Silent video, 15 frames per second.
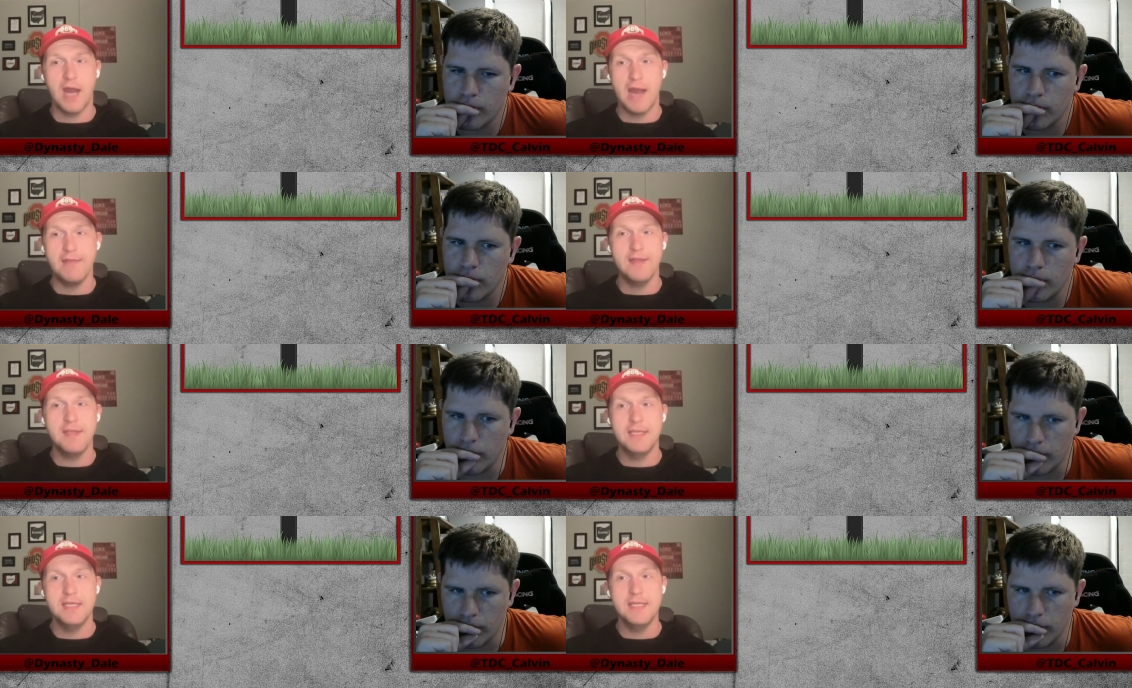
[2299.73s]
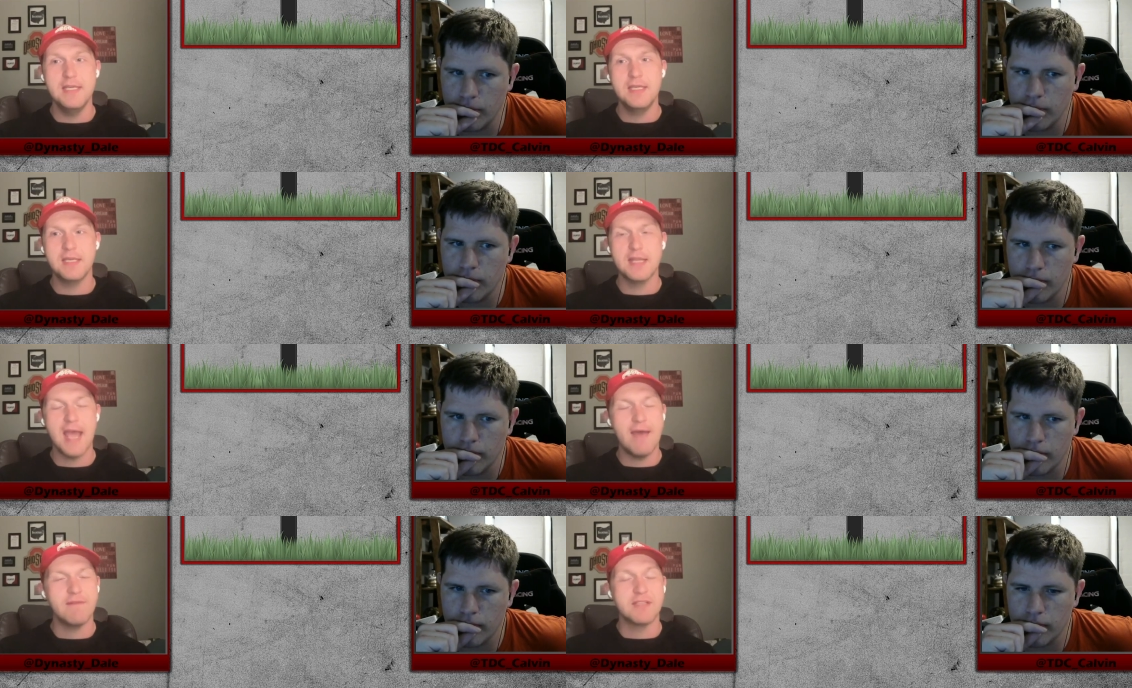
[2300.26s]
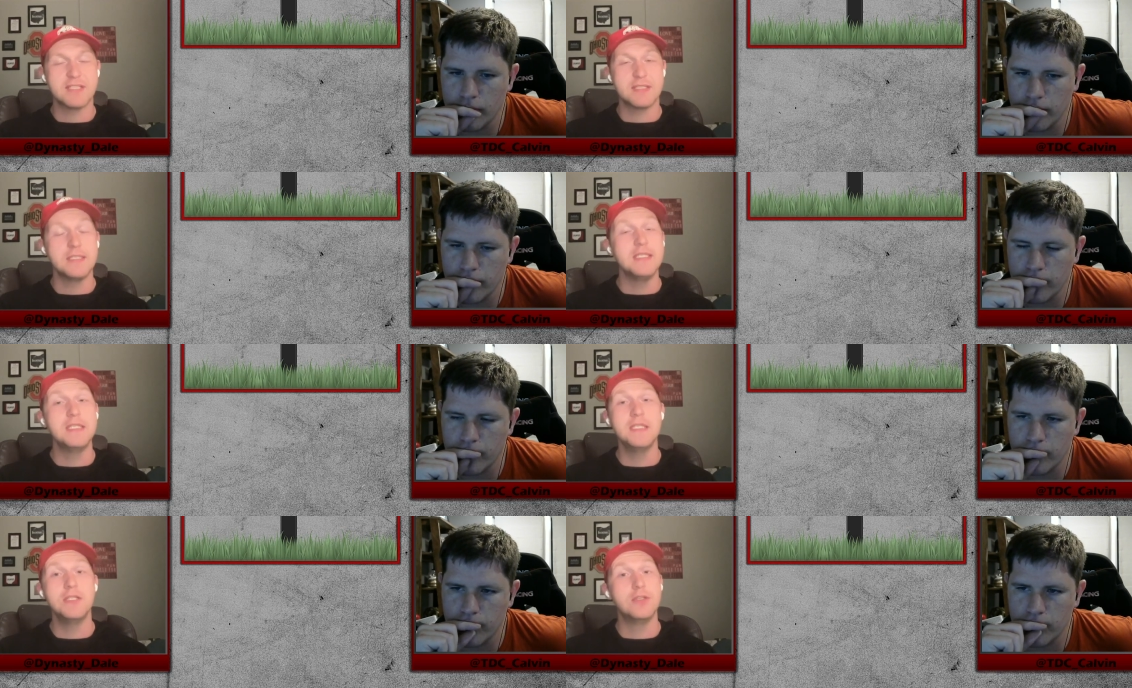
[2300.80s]
Speaker 1: I think mm-hmm. he can have a
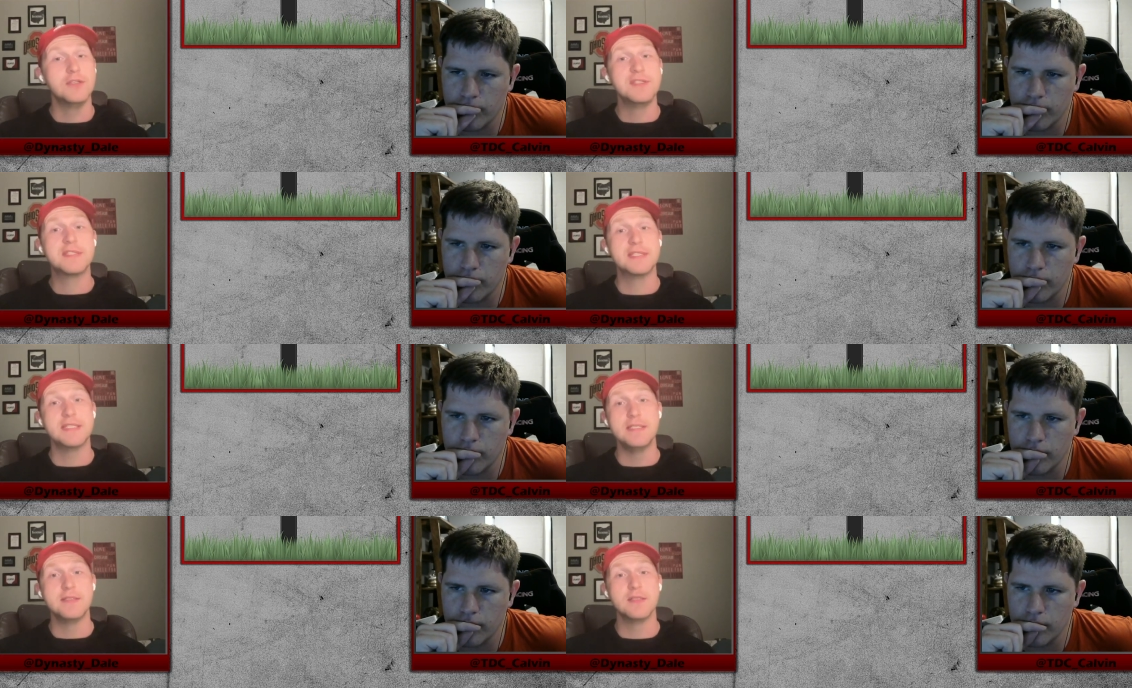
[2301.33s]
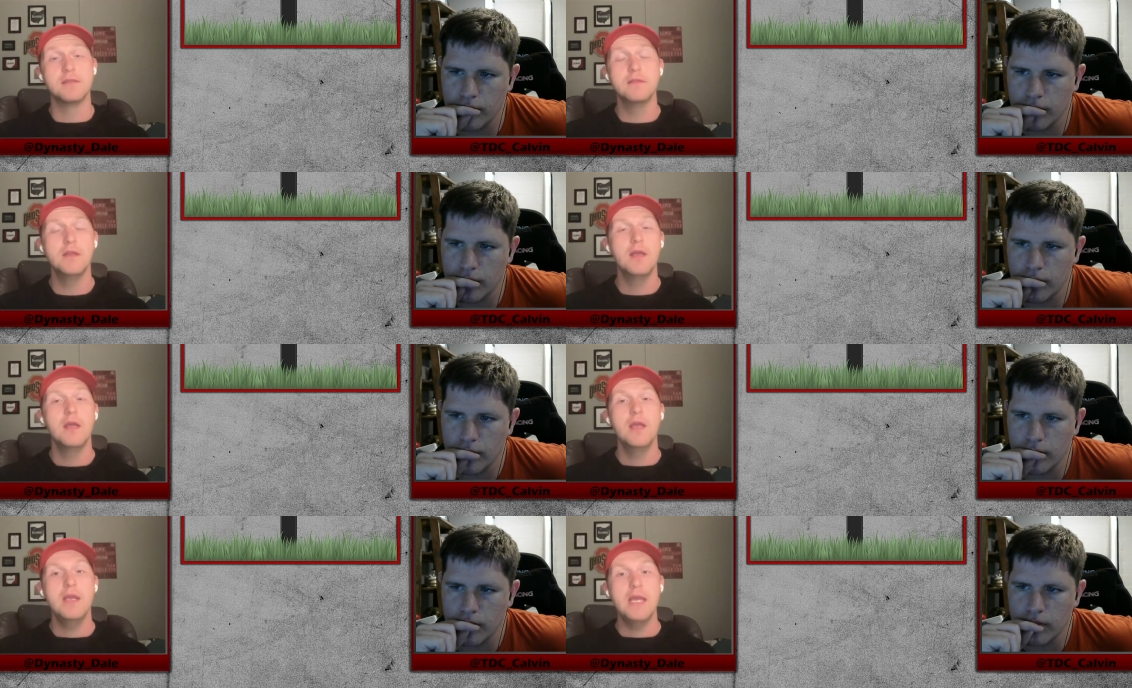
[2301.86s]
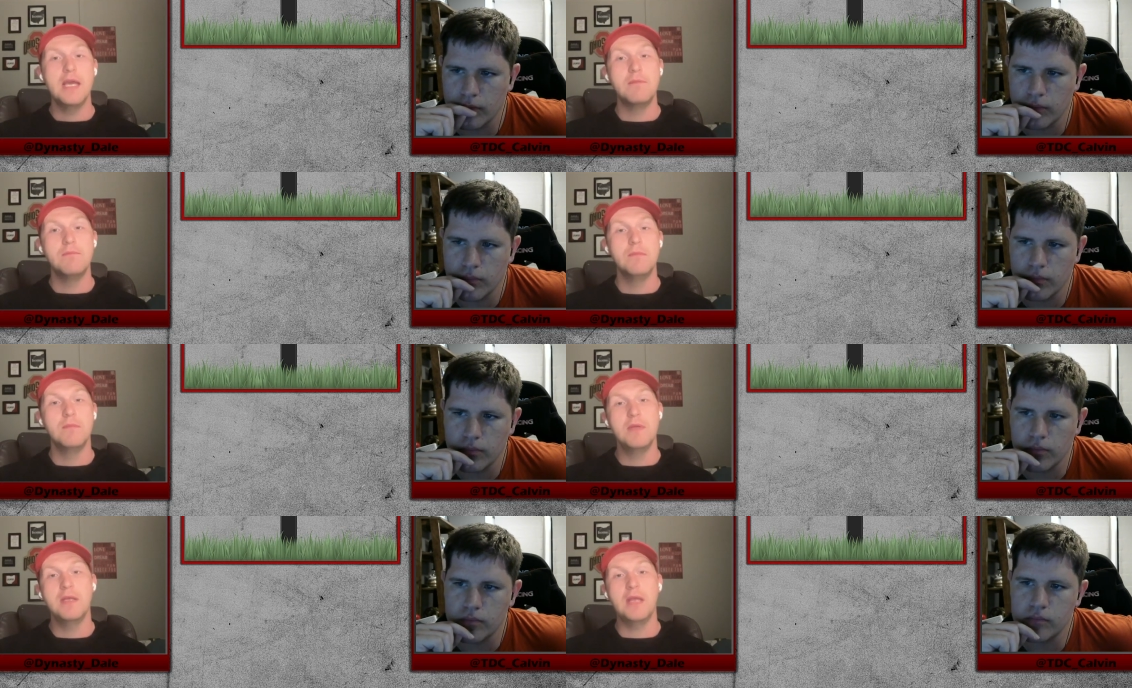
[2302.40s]
sneaky good season
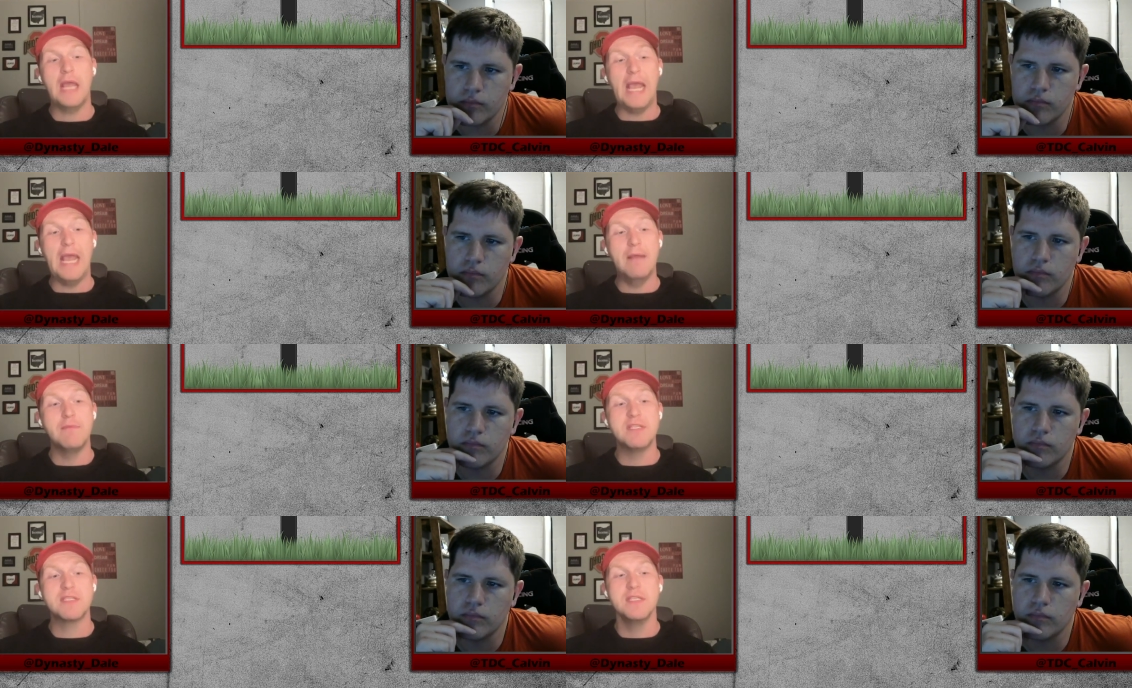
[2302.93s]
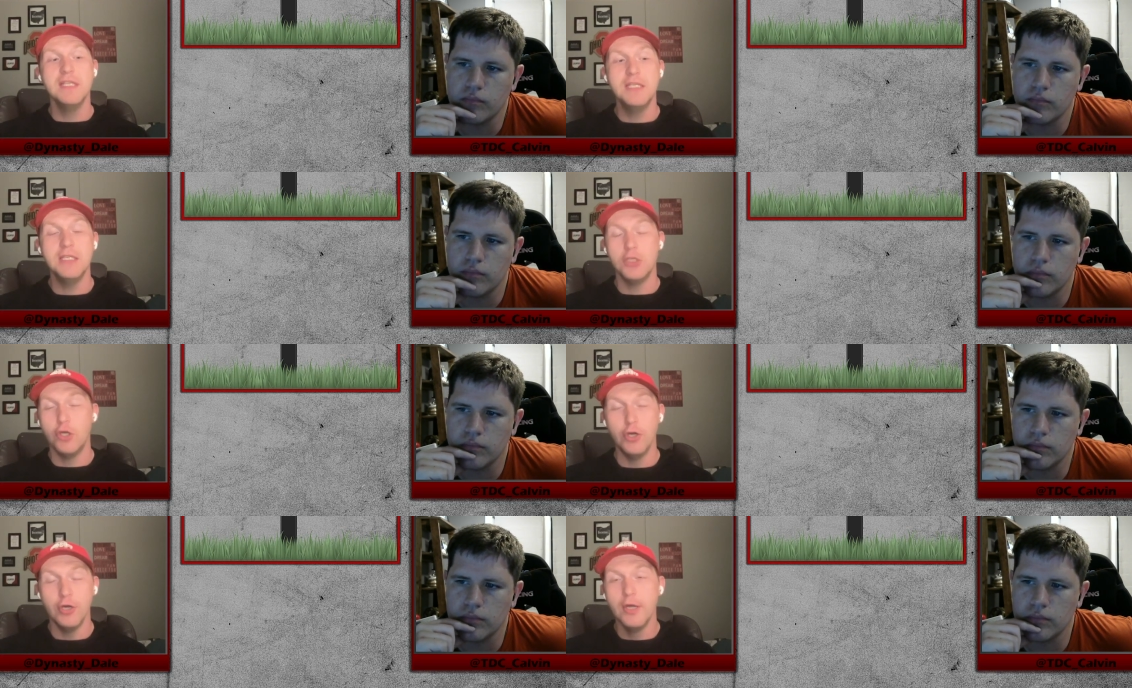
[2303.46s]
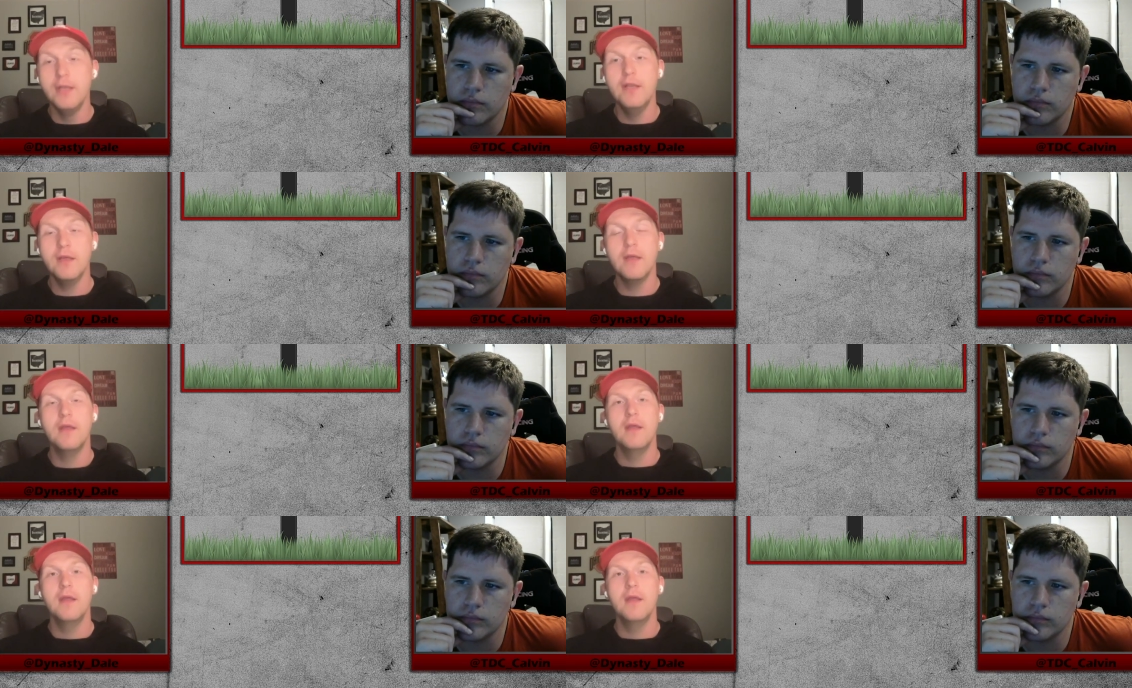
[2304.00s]
and and be sneaky good,